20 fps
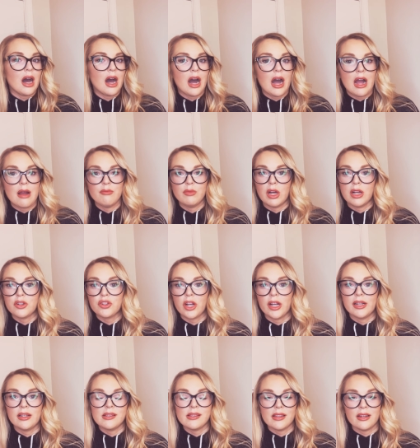I'm not
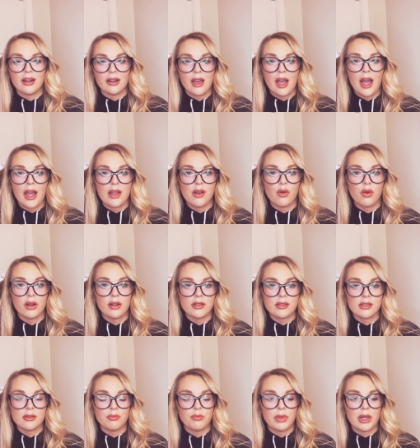trying to sit on a high
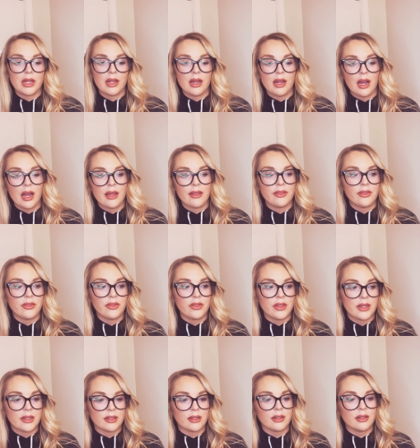horse, but I
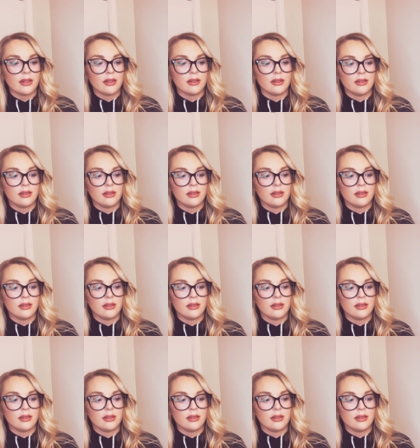think,